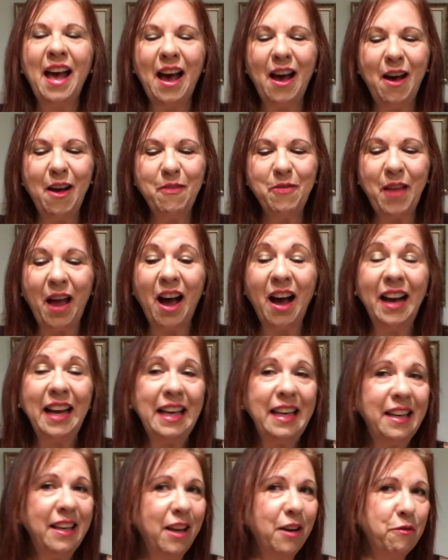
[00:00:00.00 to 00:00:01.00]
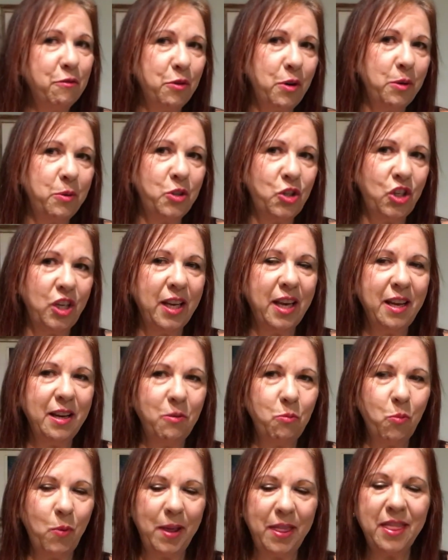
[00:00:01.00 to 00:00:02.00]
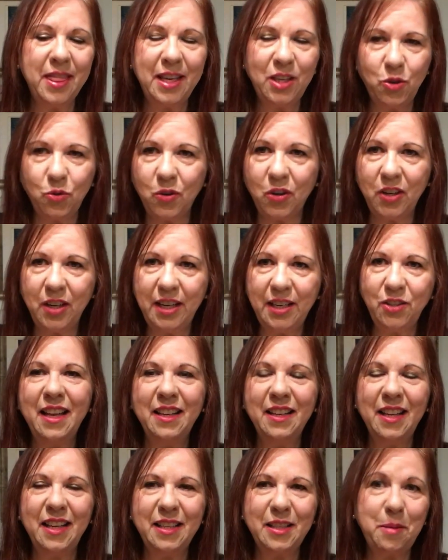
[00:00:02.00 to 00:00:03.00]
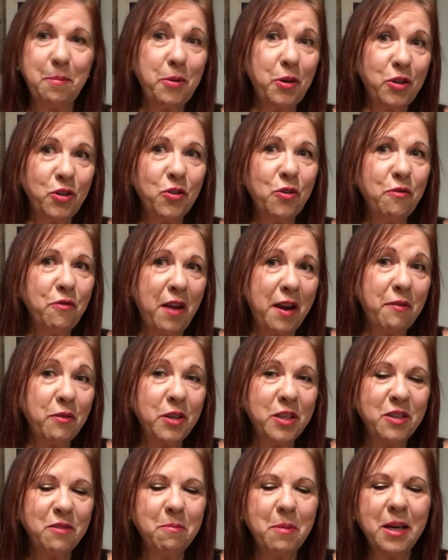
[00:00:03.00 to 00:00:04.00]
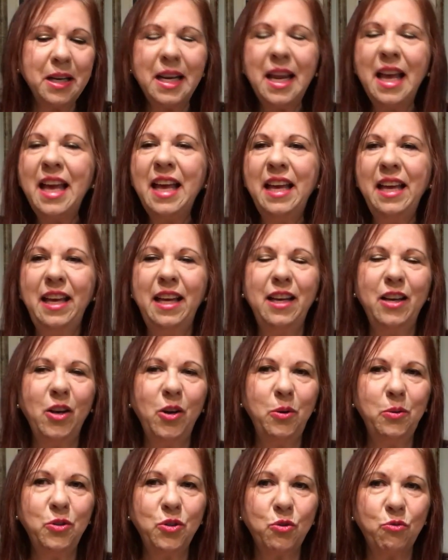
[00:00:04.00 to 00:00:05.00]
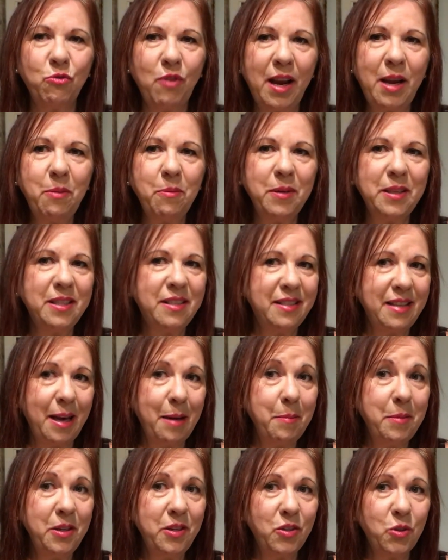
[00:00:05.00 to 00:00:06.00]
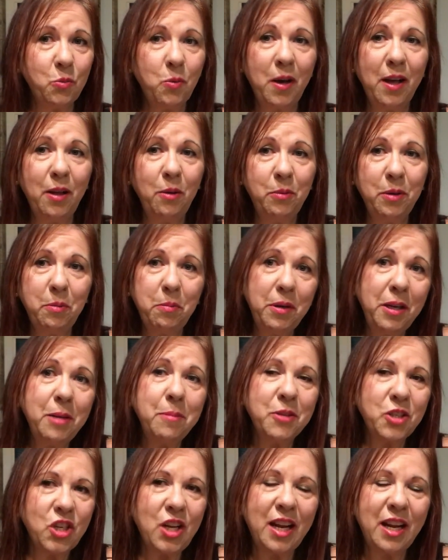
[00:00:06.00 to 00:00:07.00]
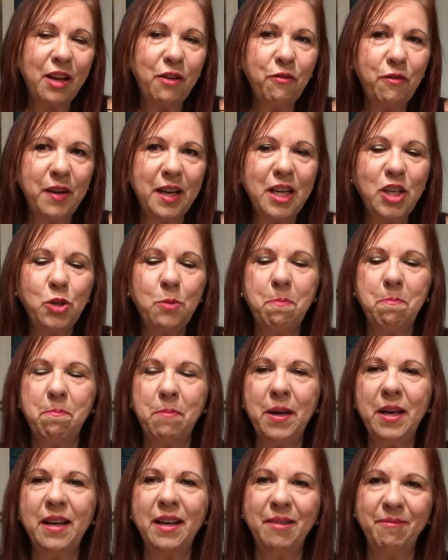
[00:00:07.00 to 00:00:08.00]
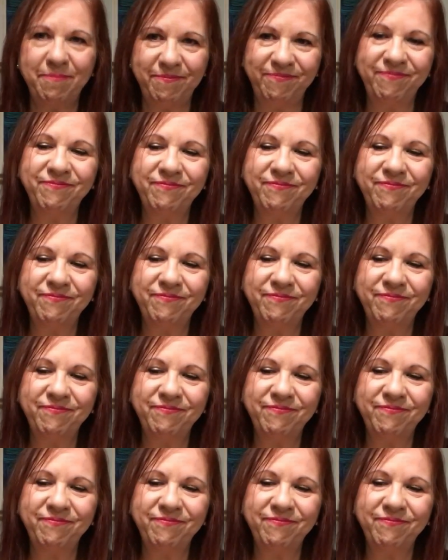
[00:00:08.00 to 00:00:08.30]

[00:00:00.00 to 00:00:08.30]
I love roast chicken with this rice, and that's a personal favorite of mine. It goes great with salmon as well, with pretty much any fish, but